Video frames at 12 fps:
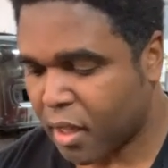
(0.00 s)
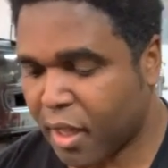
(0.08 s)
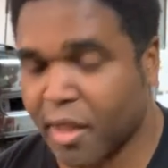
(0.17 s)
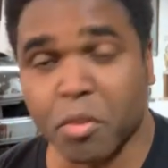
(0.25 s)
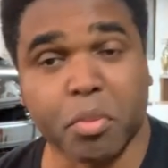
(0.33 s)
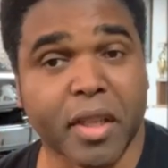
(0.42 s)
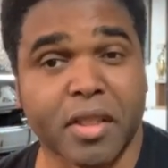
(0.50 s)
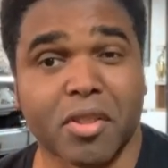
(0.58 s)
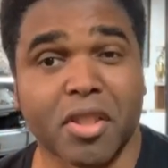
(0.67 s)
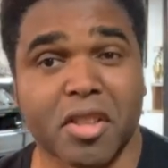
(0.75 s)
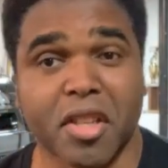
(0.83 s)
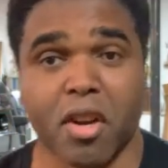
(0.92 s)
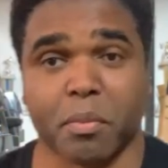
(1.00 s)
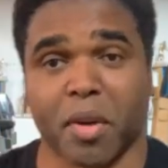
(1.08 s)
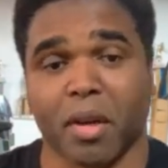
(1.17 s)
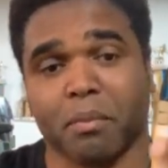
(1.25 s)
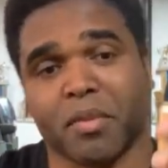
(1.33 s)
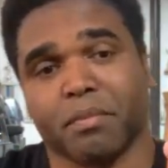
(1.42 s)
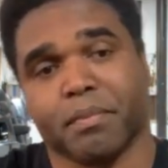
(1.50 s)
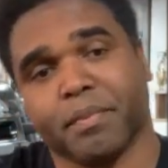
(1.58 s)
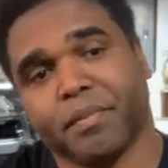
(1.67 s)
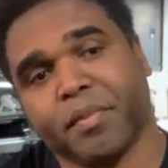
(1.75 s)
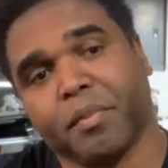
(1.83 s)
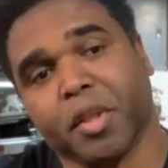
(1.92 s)
and you place it on your steering pump
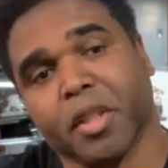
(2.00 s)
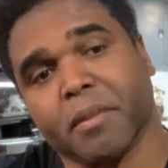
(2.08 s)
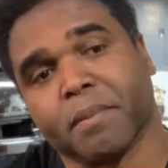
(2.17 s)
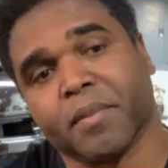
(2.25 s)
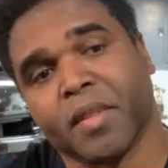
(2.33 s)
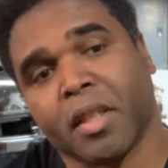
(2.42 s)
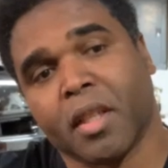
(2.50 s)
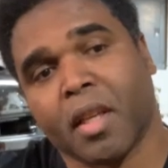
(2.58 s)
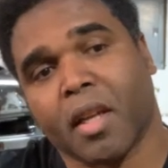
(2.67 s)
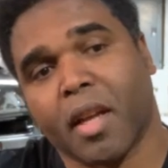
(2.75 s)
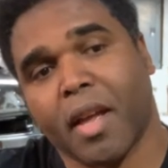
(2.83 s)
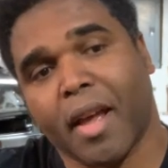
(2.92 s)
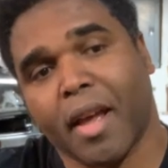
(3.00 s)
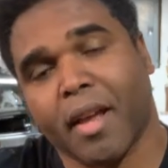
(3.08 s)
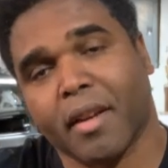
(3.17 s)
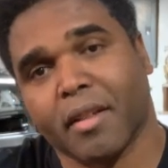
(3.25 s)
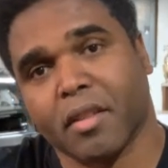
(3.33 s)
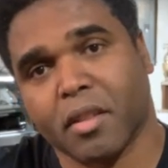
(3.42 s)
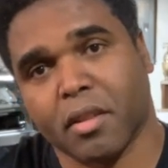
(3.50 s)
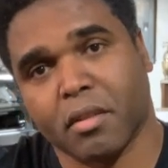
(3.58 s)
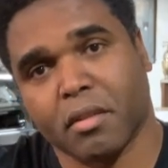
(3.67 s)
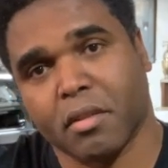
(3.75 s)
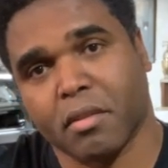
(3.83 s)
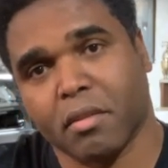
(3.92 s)
pulley. And
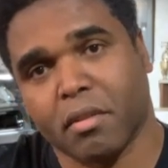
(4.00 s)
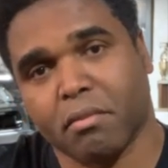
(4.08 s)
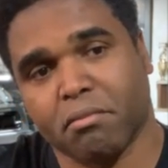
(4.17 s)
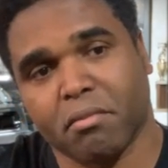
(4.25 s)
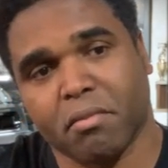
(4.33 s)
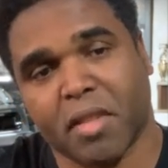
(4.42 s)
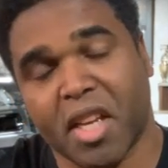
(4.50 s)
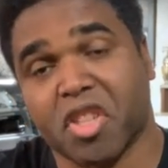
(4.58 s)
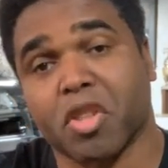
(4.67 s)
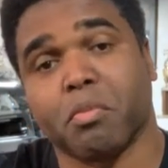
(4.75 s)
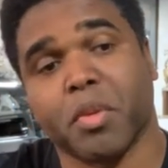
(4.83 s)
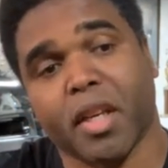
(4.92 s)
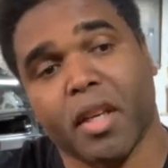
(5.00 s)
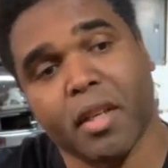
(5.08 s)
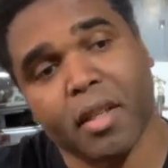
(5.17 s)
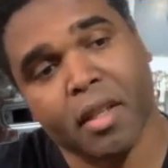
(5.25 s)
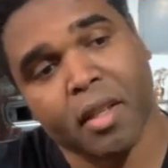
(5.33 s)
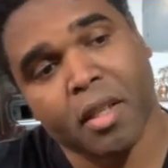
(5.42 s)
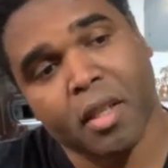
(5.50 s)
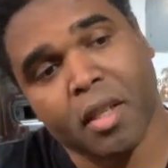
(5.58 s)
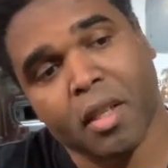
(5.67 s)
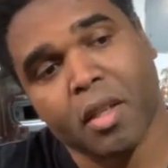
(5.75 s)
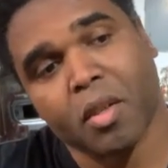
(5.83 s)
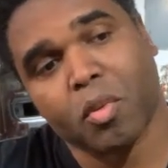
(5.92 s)
they should be
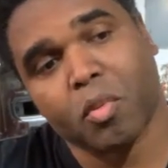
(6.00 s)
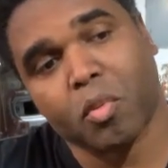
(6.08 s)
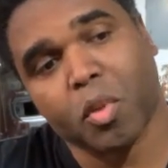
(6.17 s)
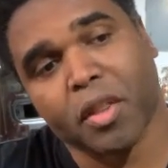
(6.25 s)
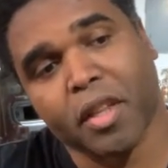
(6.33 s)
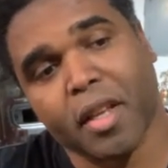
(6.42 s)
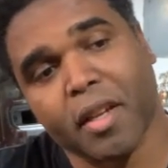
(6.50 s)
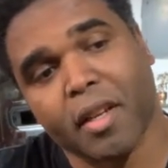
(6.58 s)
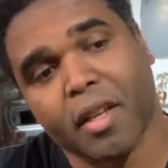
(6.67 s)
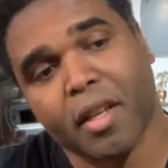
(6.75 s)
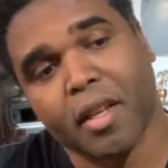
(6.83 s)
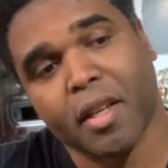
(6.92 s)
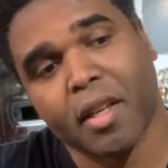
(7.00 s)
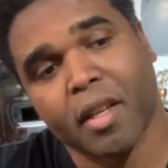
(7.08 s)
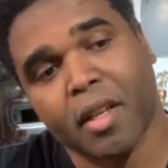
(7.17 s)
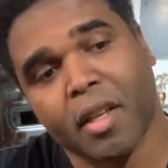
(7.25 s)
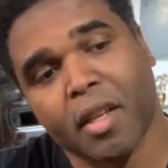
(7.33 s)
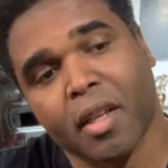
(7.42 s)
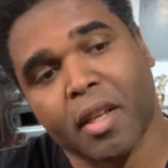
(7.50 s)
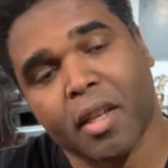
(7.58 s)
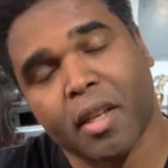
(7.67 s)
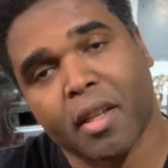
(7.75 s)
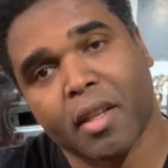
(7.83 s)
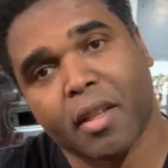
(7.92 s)
within
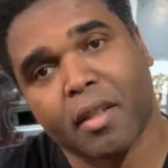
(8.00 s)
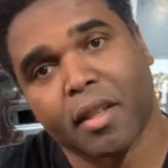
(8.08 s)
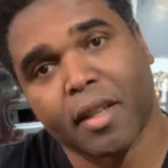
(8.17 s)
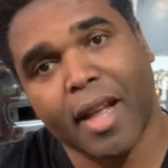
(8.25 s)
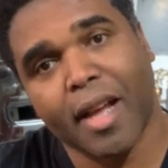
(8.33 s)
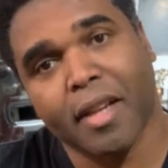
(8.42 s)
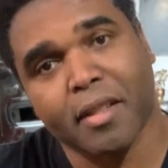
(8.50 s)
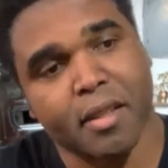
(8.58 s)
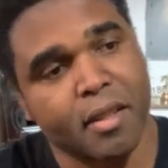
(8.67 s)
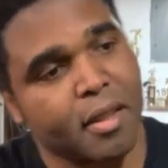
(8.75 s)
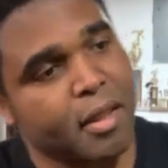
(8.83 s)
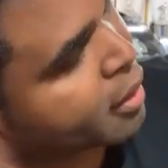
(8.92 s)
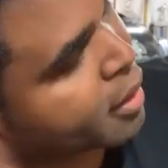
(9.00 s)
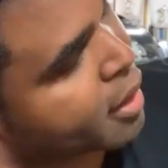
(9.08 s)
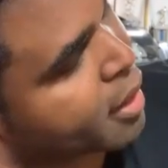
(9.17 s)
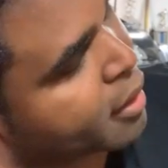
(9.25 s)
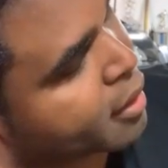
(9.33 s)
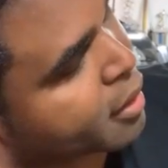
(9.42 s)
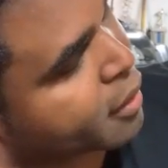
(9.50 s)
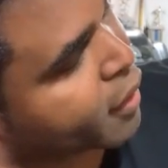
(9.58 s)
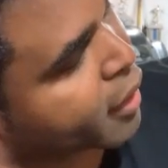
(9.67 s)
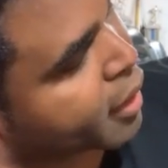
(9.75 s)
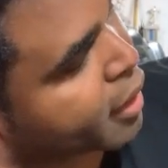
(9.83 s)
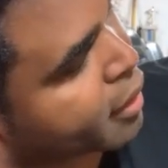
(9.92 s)
the lines. Let's see if
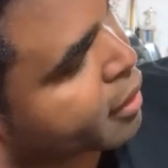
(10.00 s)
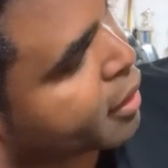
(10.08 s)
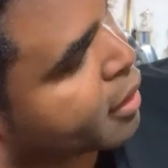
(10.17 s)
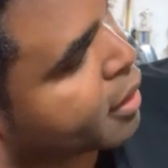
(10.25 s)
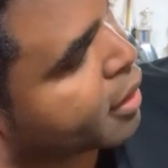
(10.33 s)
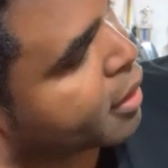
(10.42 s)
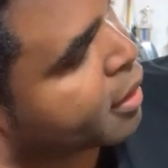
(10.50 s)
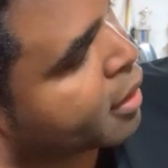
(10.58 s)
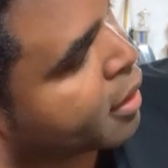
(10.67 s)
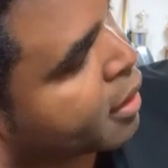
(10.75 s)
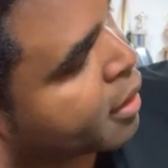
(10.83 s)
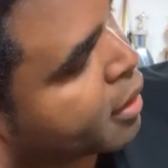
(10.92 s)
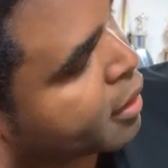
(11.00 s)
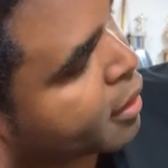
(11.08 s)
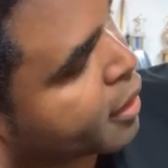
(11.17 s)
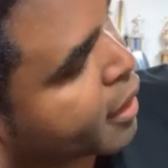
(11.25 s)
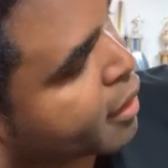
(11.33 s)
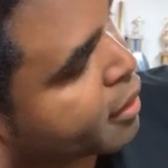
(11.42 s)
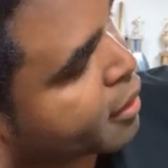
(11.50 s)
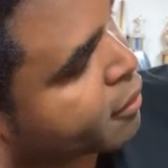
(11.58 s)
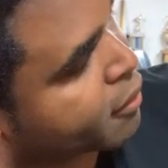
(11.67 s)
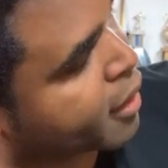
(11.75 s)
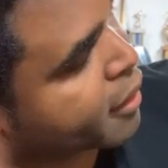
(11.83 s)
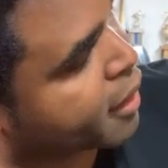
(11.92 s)
I can get it. Like
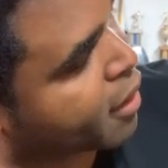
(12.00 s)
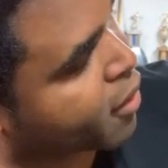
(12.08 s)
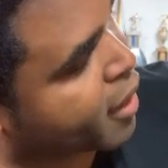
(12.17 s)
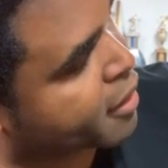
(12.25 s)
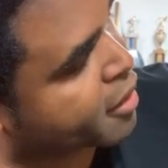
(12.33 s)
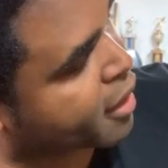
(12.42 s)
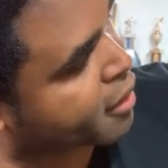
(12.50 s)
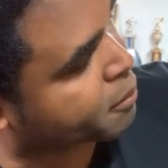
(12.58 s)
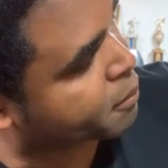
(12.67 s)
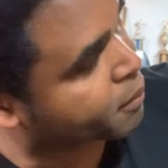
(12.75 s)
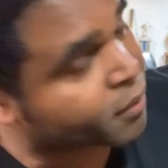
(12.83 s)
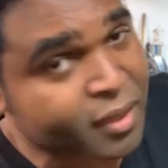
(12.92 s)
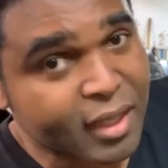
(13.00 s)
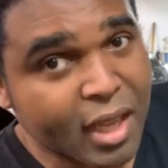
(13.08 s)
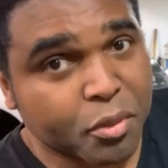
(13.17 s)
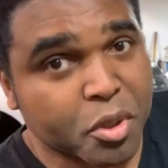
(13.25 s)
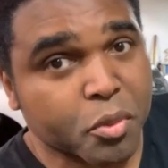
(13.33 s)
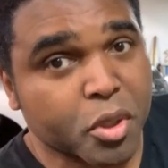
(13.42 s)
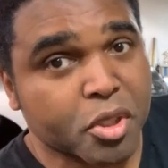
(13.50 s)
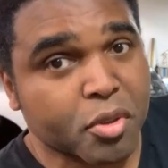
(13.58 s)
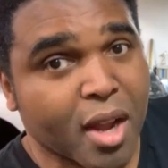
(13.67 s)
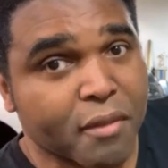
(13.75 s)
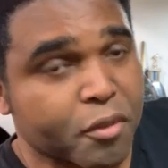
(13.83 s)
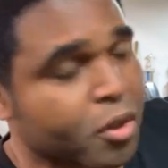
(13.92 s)
right there, right in the center. That's what you want to
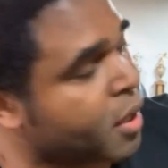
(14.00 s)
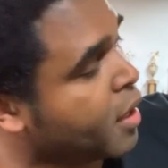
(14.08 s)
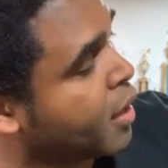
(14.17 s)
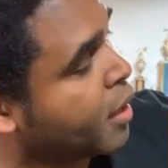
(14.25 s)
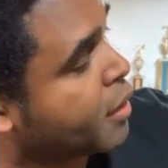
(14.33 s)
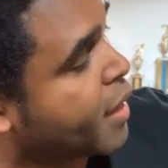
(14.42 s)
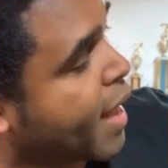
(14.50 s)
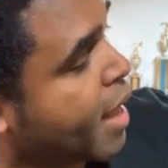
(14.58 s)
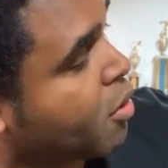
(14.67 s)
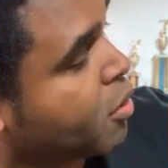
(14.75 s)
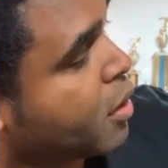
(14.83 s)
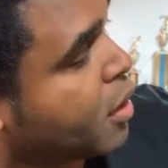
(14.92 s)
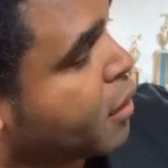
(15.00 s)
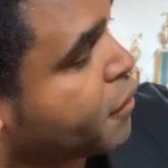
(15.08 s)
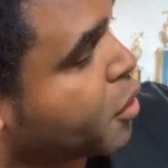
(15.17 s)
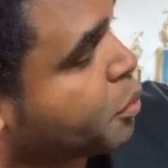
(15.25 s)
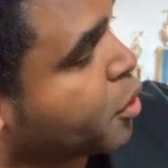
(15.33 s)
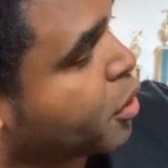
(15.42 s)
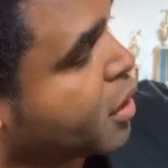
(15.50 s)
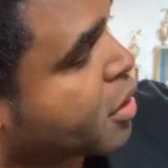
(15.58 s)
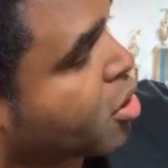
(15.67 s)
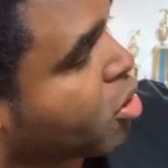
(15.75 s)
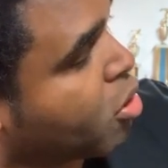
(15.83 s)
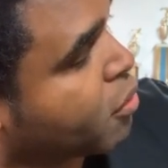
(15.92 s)
strive for. Now, if your
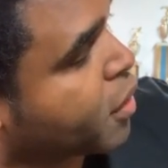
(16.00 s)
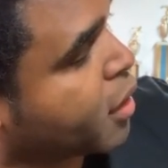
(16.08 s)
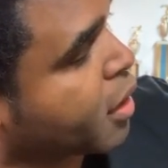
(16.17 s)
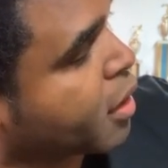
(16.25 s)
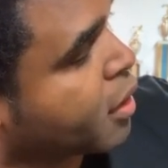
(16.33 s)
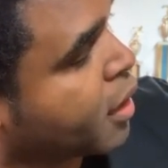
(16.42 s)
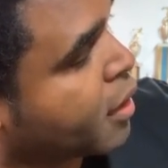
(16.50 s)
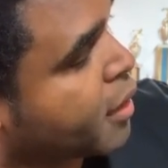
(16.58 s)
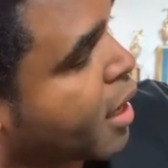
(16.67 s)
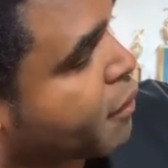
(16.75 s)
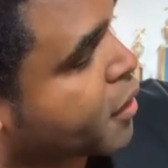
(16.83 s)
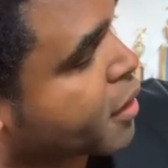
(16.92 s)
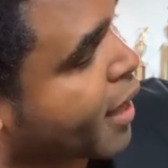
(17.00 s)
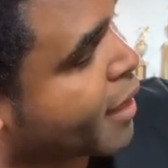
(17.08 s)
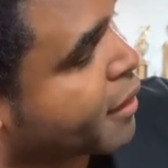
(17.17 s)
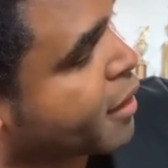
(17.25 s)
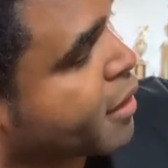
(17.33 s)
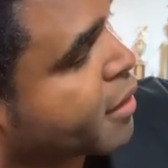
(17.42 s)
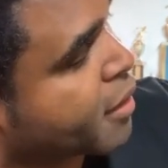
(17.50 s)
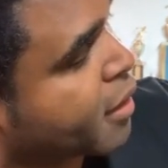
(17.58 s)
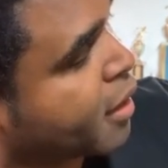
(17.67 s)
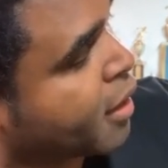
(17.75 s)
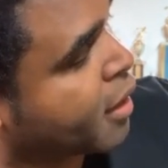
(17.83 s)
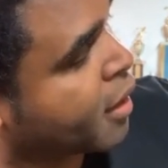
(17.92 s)
pulleys are over here, now if it's like this,
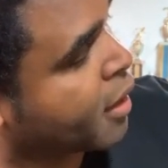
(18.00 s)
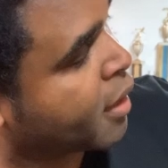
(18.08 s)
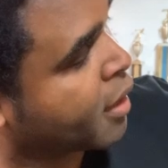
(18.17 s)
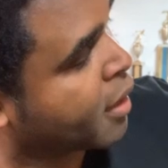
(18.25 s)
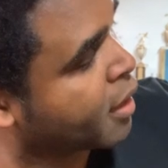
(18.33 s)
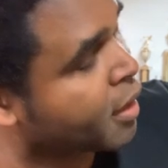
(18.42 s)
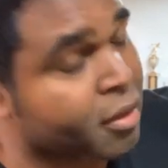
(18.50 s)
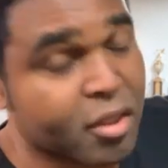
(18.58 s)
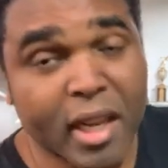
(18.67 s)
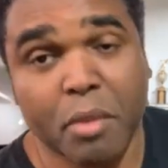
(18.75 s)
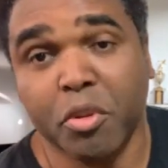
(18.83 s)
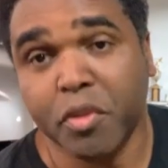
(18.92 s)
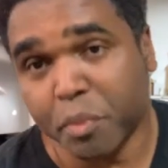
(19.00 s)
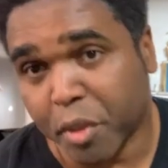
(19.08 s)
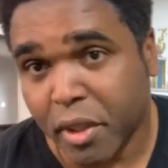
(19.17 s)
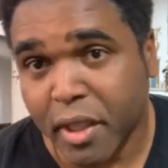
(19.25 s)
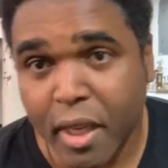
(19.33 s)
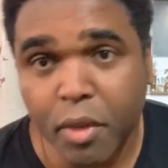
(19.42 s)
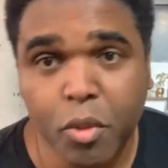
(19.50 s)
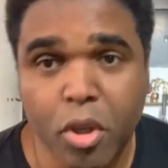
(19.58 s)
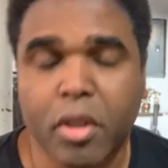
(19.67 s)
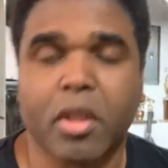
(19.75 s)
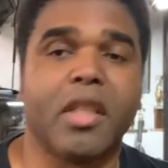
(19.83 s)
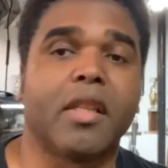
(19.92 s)
you got to move your pulley
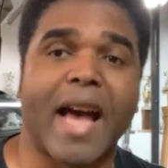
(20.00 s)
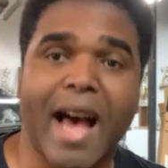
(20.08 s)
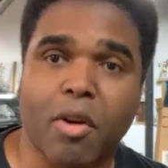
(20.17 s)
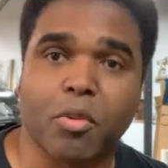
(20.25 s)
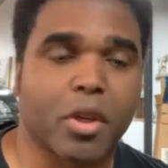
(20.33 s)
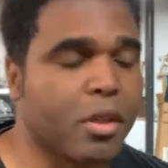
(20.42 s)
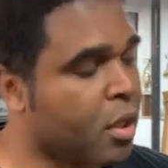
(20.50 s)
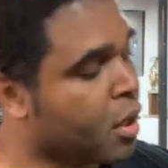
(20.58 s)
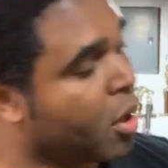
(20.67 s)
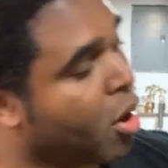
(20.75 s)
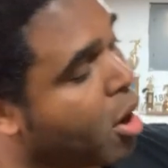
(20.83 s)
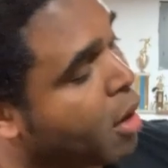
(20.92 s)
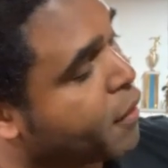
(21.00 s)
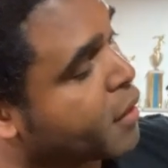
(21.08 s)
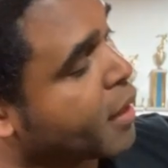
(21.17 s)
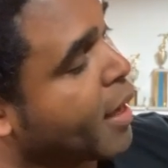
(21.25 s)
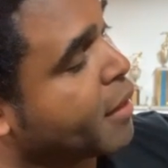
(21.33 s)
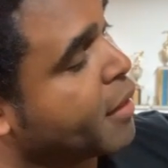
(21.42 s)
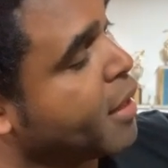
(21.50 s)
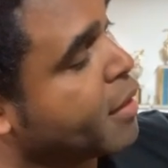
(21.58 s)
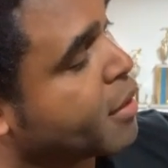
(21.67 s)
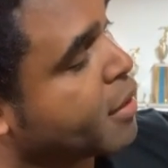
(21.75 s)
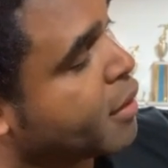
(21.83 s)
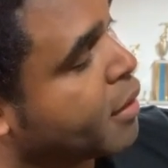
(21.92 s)
inward or either outward. Or if it's like
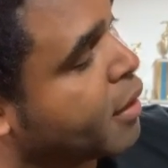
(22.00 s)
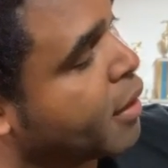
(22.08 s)
this,